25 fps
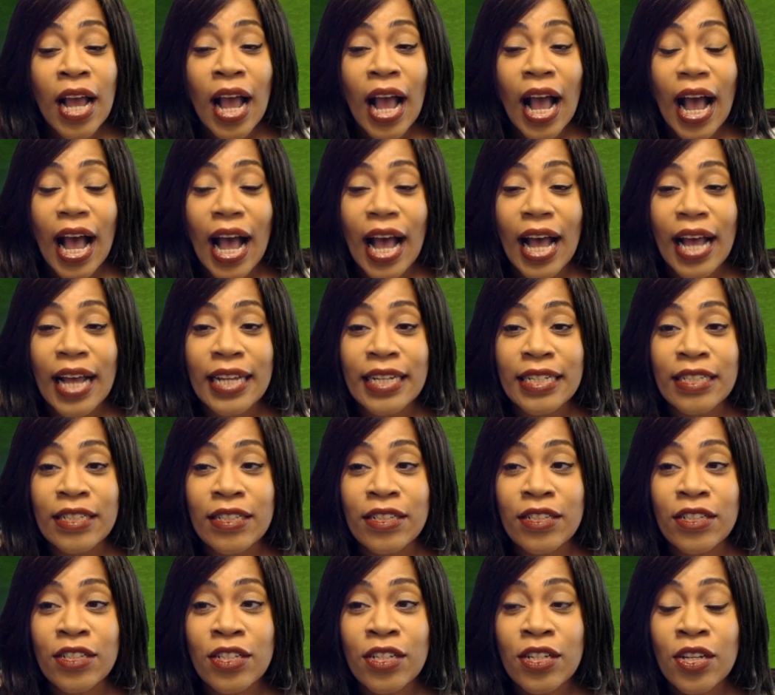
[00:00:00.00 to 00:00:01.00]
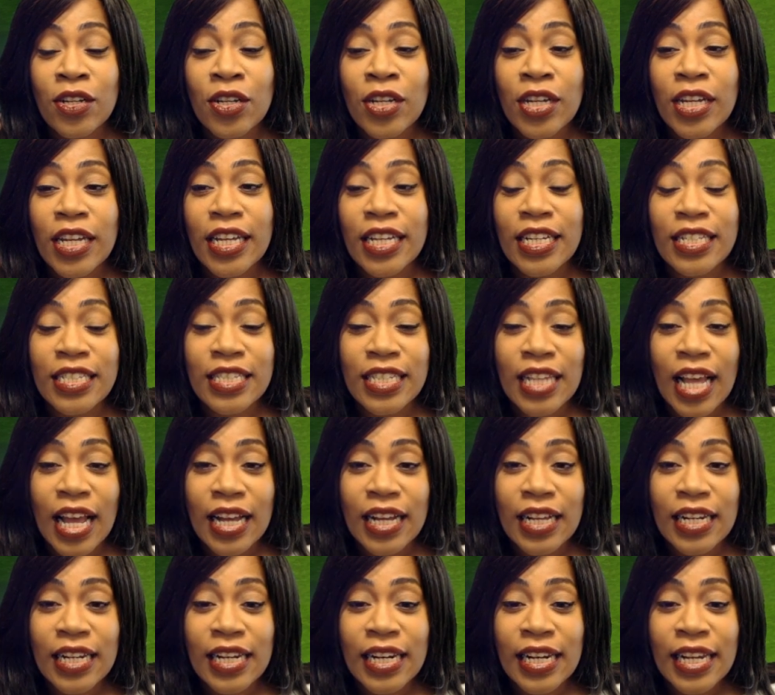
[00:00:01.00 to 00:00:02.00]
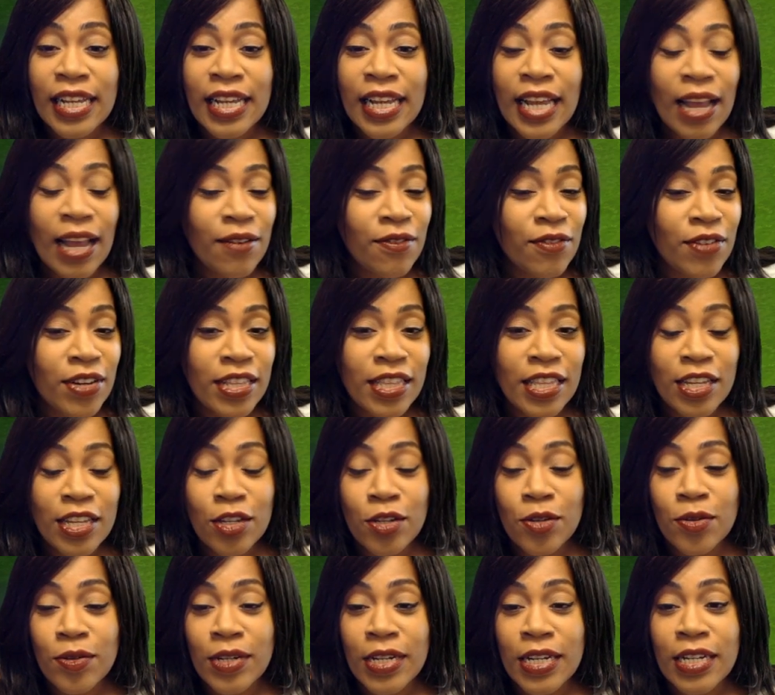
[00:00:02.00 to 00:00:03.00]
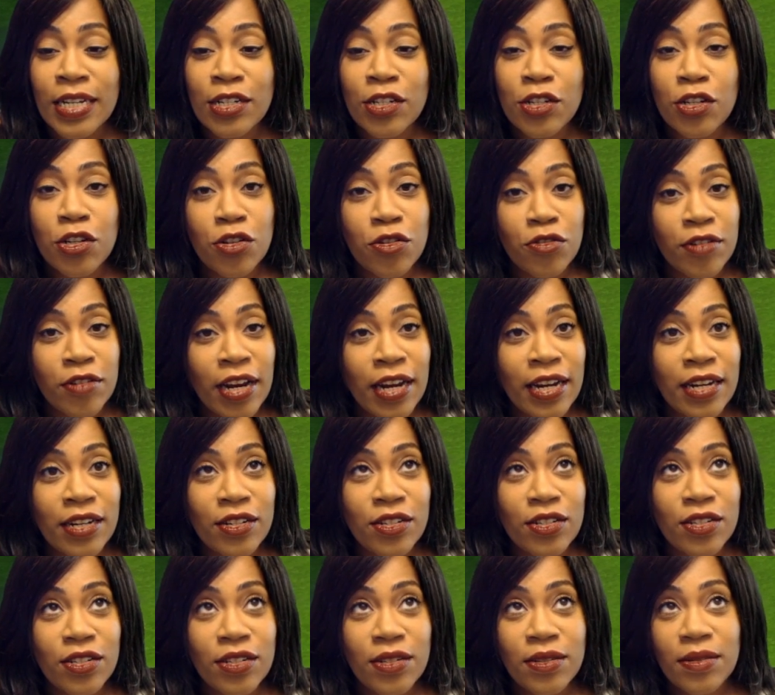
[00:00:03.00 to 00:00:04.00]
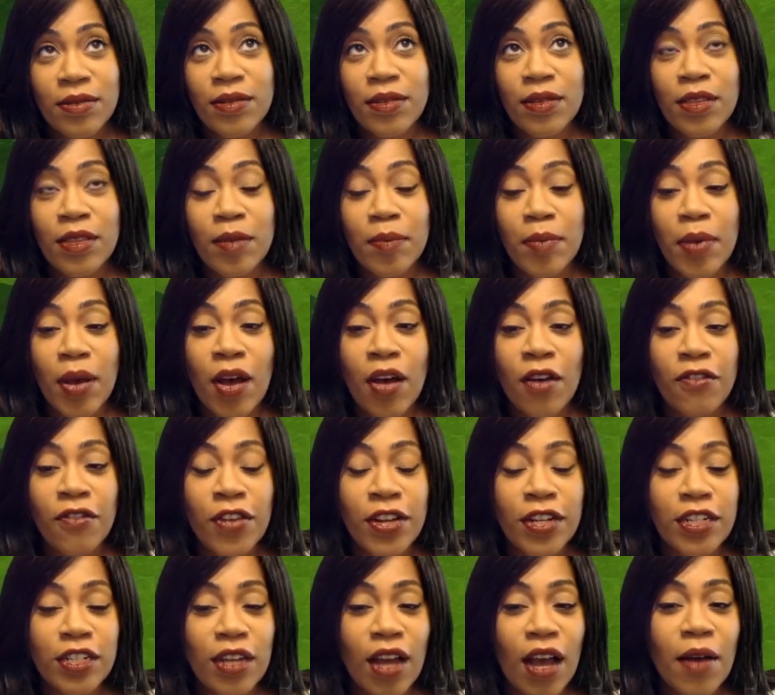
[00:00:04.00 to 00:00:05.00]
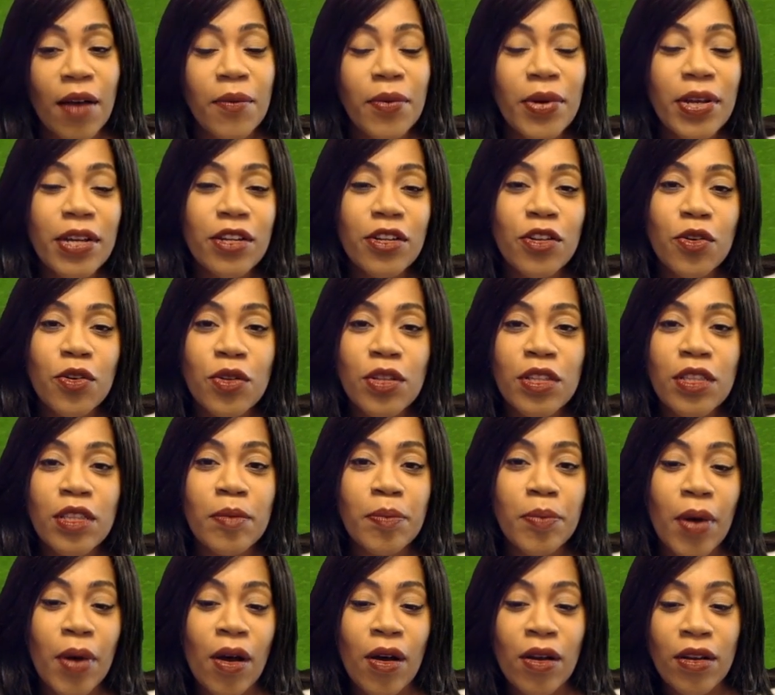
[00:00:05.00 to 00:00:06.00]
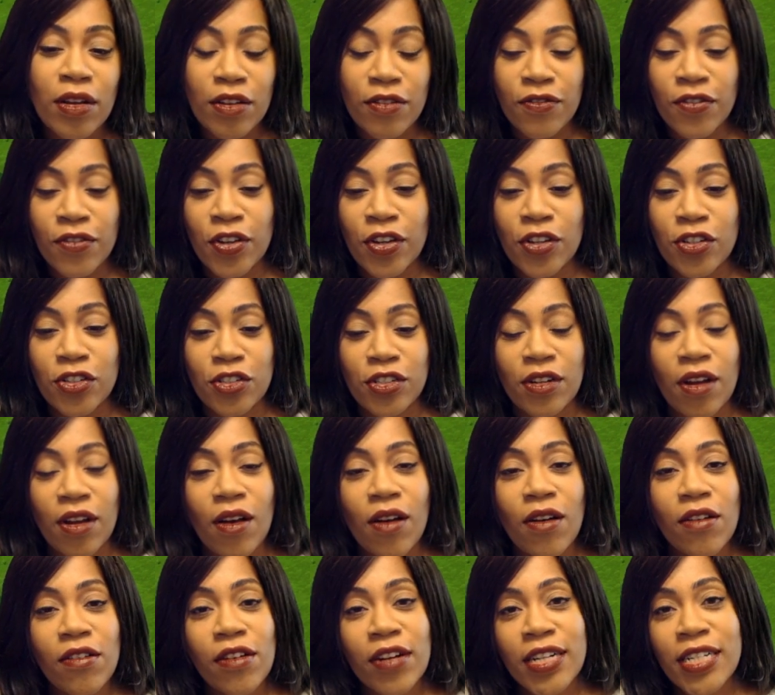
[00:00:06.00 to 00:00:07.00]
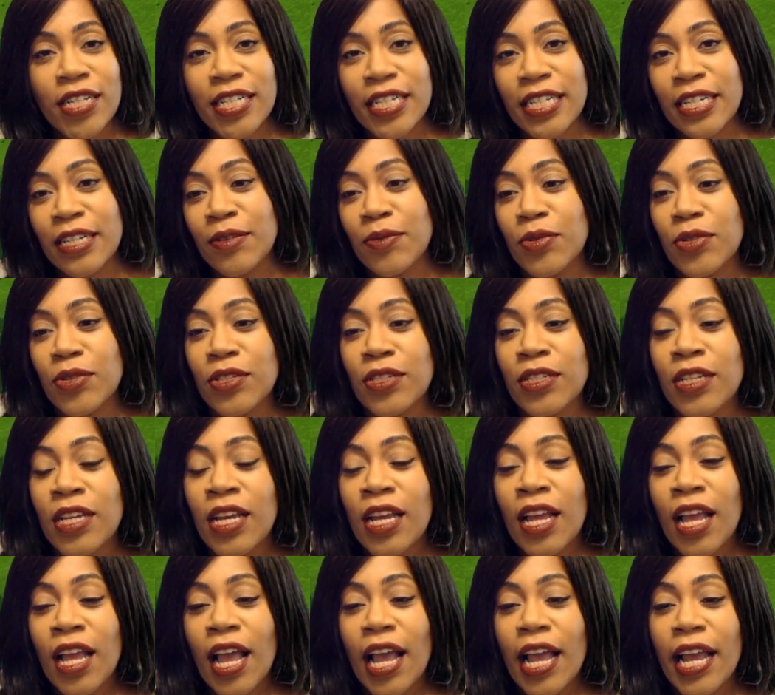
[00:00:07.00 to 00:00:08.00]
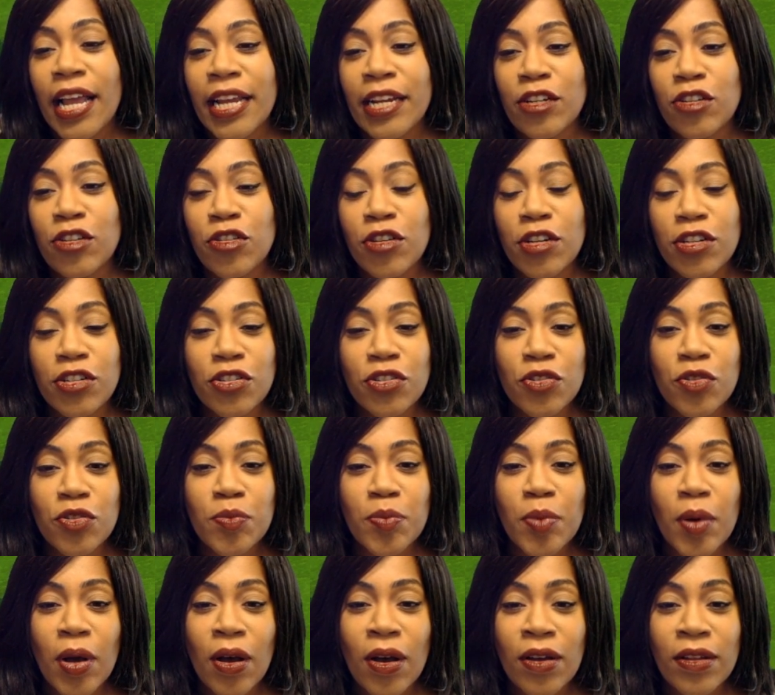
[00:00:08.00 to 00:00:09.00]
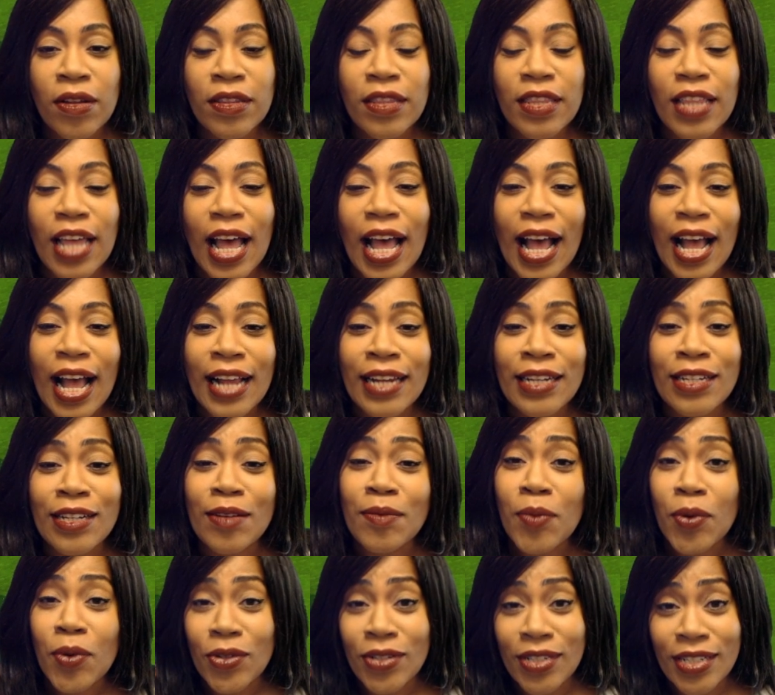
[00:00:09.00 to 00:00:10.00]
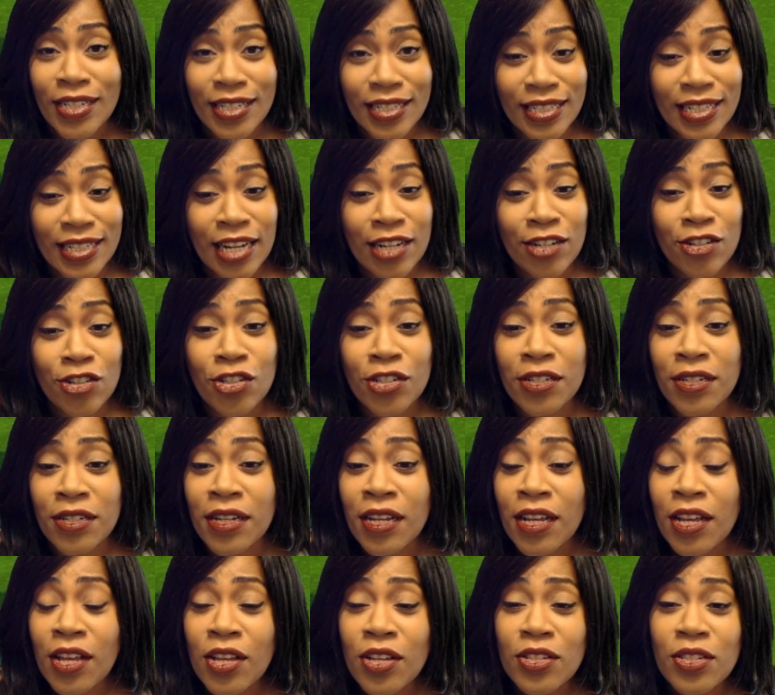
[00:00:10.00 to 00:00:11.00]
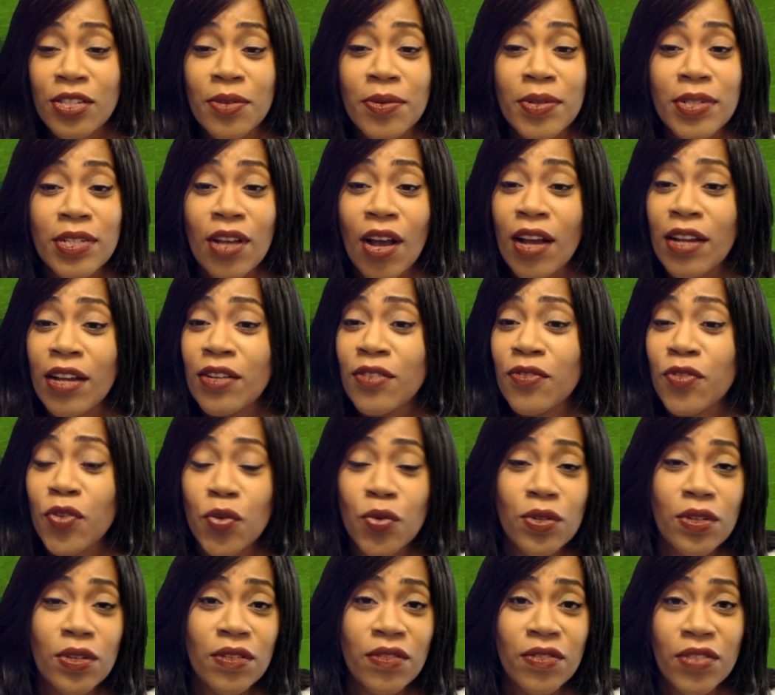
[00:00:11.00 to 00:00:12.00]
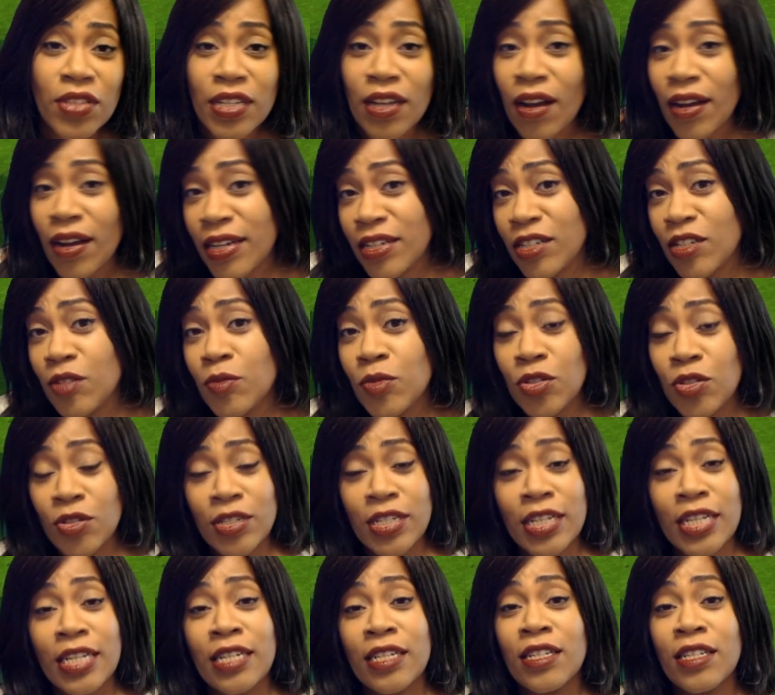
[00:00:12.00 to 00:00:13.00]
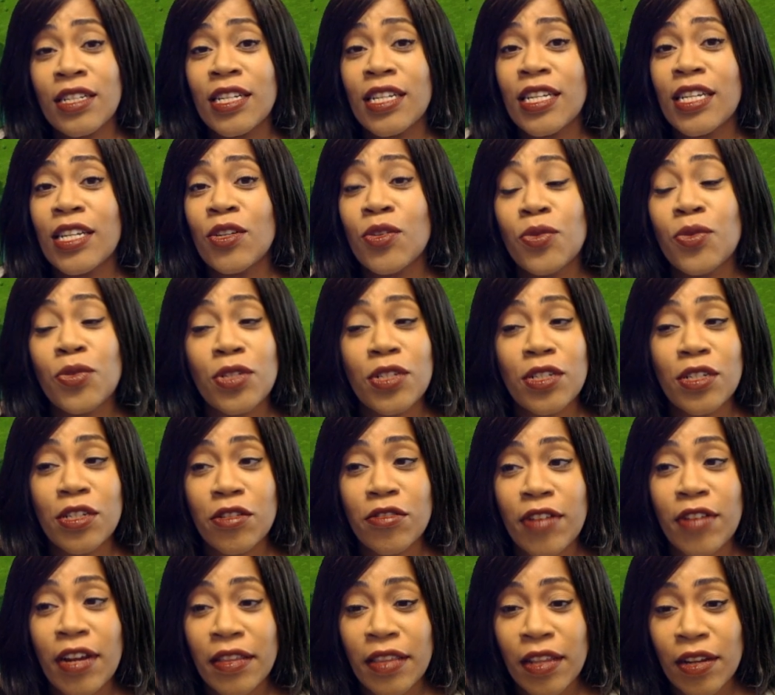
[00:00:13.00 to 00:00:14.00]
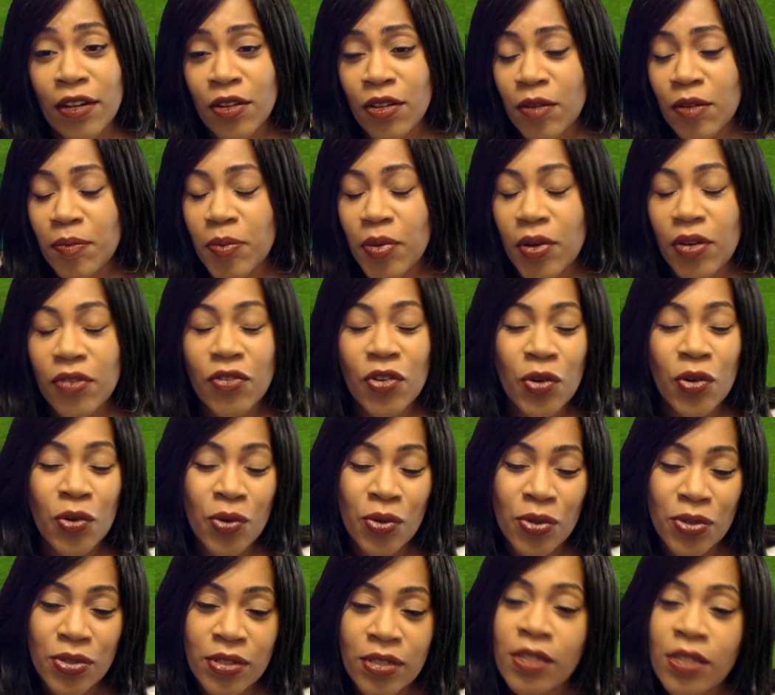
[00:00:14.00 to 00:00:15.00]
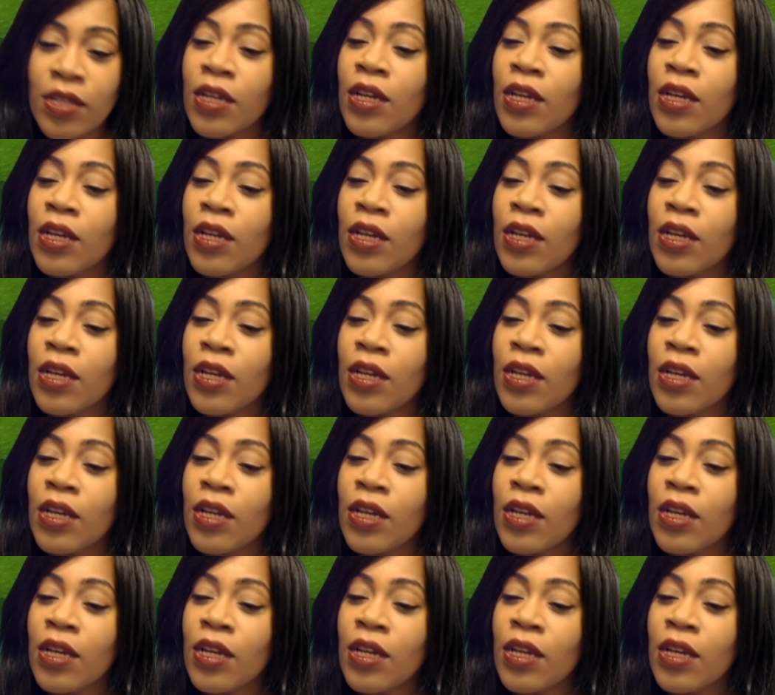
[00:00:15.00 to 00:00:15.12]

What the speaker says: and exactly everything you need to create the perfect, we're going to call it the barn conversion. Our idea was a traditional barn that had a modern extension, so it's kind of all of the items you need in order to create that look, but of course